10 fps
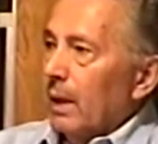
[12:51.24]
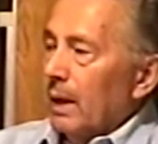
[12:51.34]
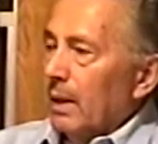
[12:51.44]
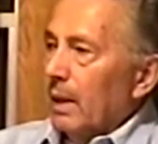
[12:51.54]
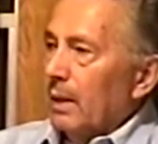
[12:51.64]

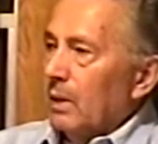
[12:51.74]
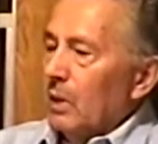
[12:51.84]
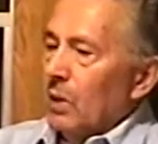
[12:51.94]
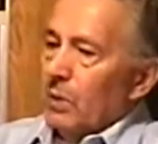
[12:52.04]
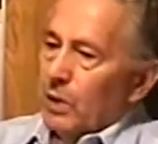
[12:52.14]
And you
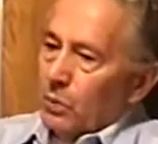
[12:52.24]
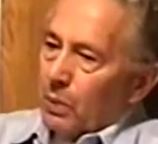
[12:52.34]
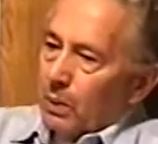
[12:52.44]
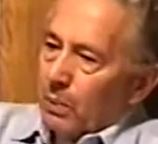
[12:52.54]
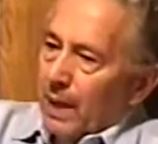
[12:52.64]
know, each
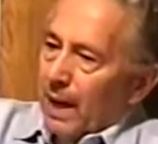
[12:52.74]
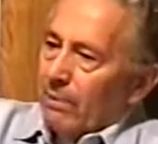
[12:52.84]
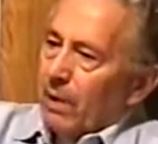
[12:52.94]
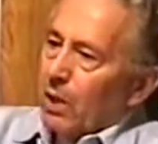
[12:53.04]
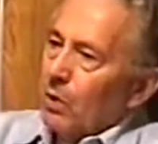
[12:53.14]
one would have
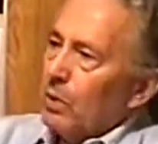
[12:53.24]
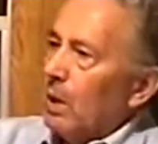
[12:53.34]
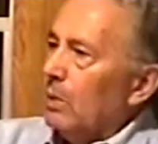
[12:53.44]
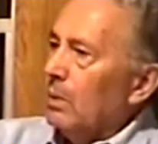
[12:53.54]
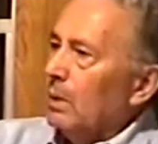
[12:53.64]
a
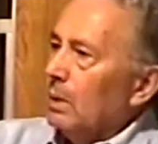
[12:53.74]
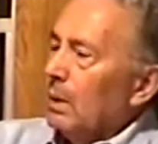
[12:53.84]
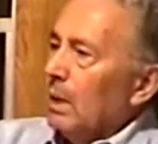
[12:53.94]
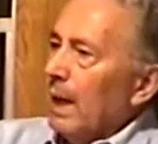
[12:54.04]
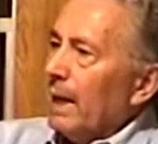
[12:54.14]
logo.
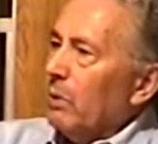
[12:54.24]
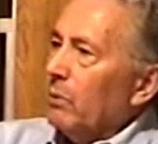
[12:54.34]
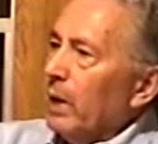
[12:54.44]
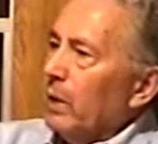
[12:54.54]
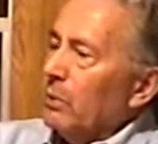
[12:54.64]
Like a
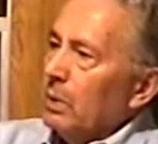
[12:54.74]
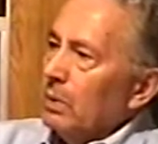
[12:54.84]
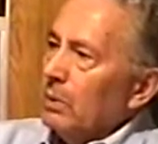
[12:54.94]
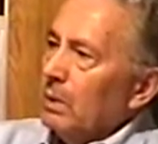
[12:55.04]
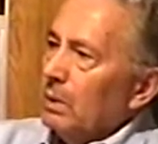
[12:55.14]

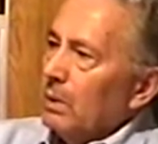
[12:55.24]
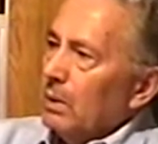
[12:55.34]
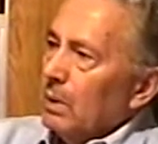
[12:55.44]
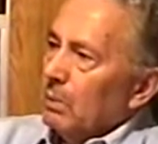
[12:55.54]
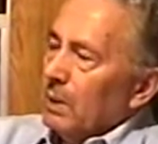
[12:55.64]
railroad
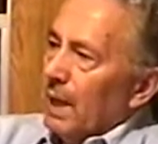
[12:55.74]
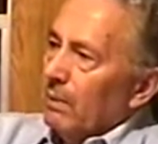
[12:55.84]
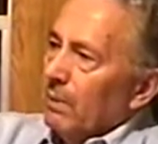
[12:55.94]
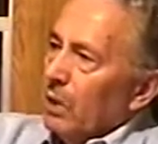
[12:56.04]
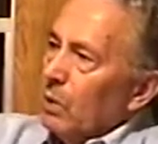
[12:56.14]
would
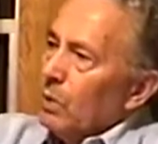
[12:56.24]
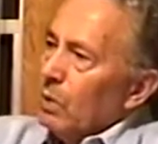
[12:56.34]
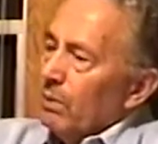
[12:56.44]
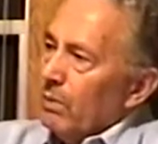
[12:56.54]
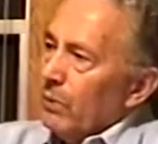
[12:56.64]
have a
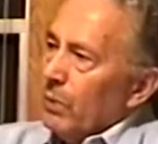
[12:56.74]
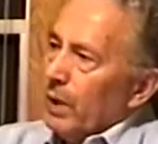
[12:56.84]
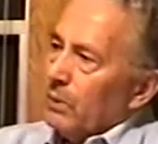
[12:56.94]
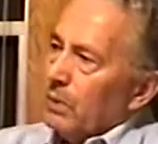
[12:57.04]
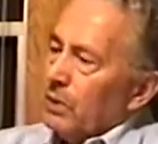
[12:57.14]
logo of a
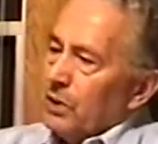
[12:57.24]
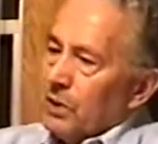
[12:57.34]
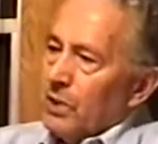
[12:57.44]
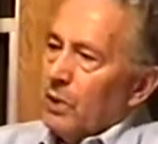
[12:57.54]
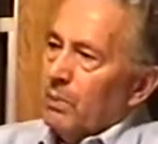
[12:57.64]
railroad. A
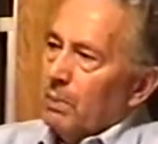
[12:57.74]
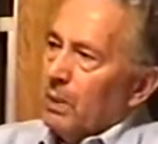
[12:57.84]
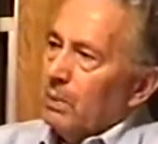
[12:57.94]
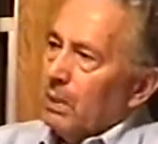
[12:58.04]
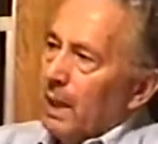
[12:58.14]
steel
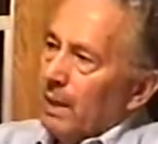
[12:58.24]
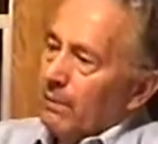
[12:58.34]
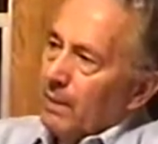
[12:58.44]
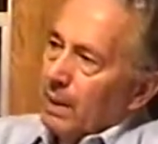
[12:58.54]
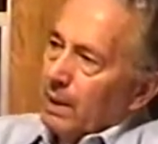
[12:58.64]
mill would have,
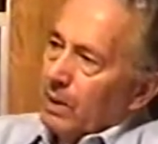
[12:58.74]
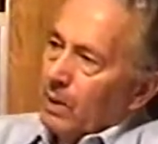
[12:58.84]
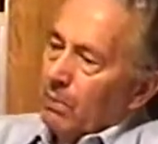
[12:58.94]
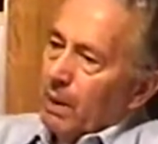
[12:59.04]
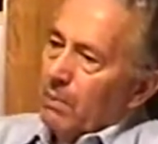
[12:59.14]
you
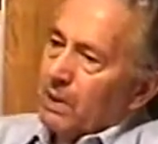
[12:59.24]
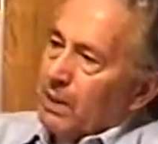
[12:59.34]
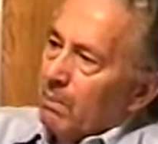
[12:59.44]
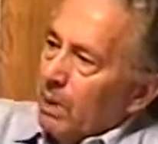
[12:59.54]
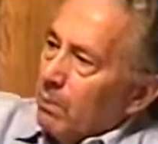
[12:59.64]
know, maybe
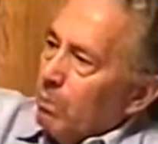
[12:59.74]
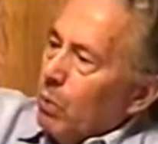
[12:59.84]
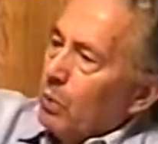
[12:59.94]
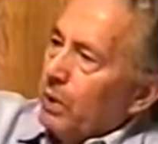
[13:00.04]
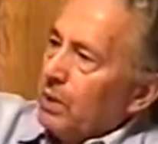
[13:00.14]
somebody
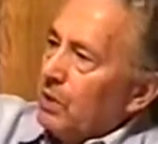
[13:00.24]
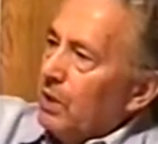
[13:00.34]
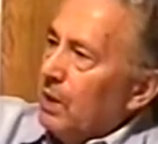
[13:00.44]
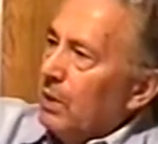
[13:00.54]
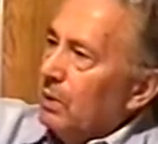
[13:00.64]
pouring
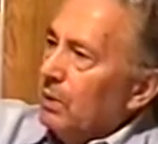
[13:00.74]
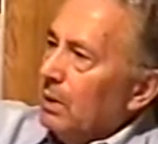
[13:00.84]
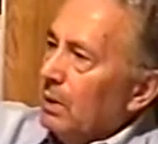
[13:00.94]
steel.